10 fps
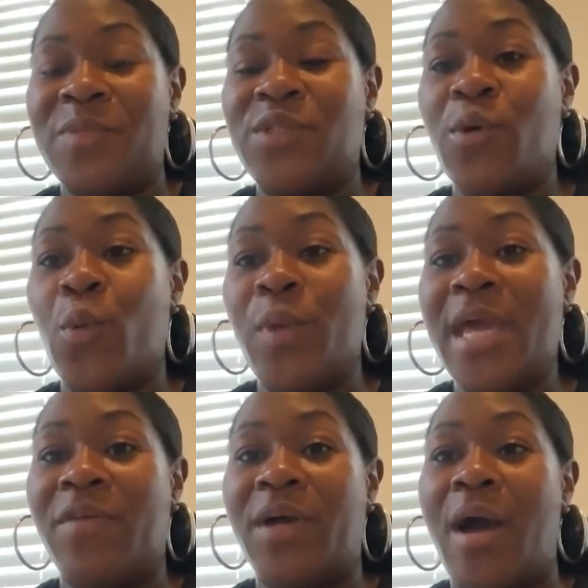So we
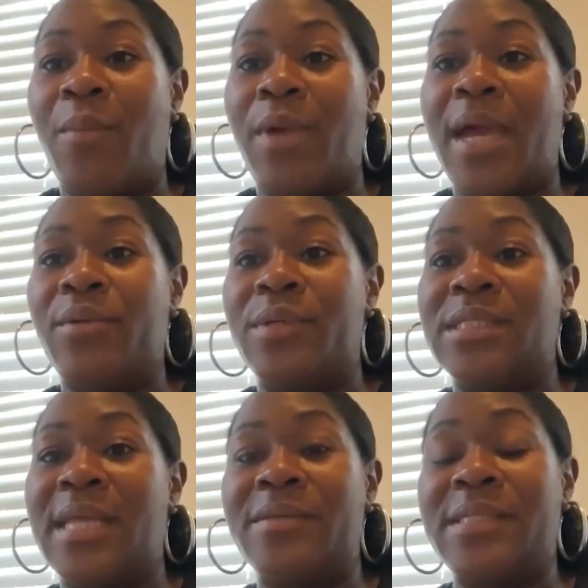have a comrade who
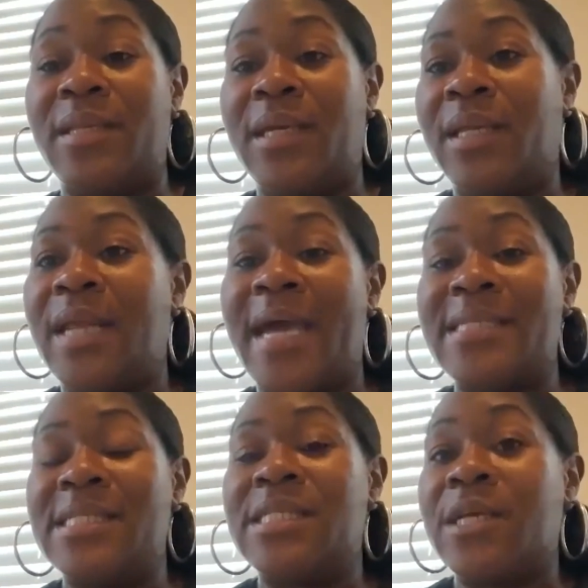is now sitting in an
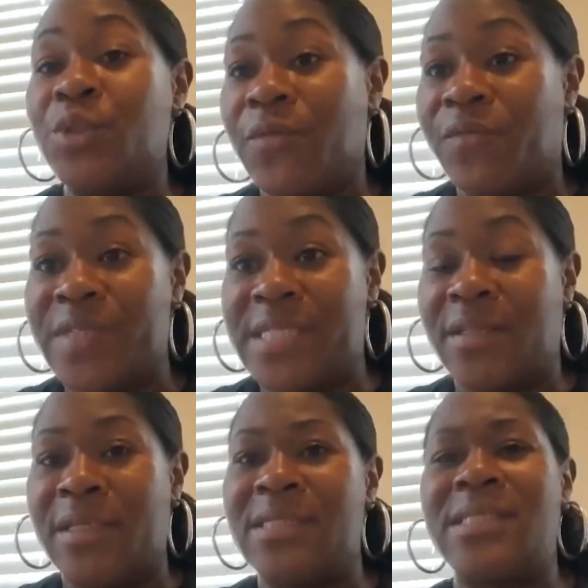ICE detention
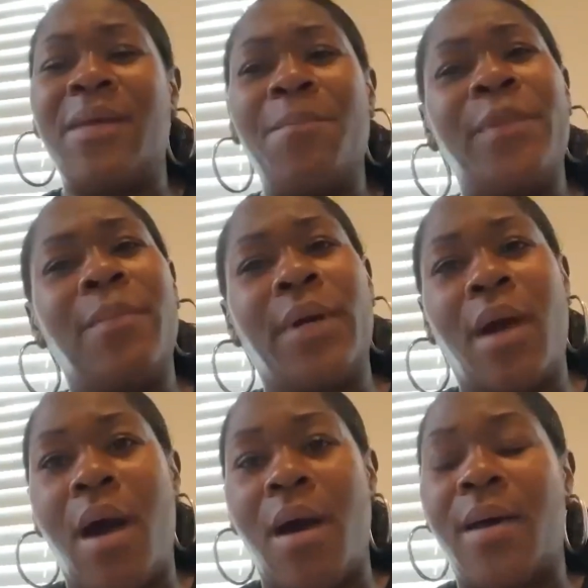facility simply
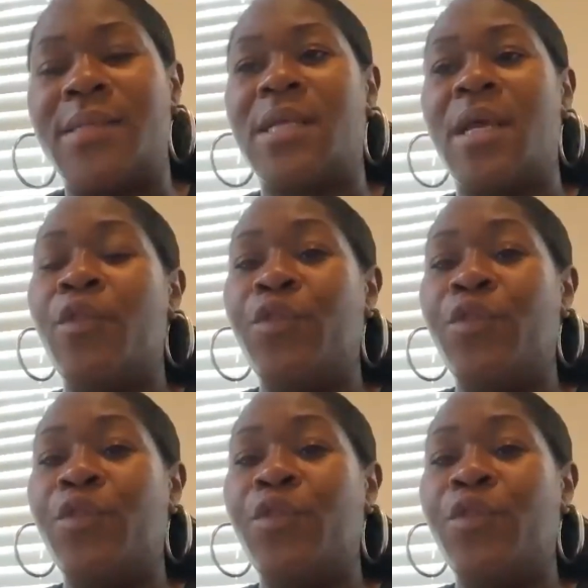because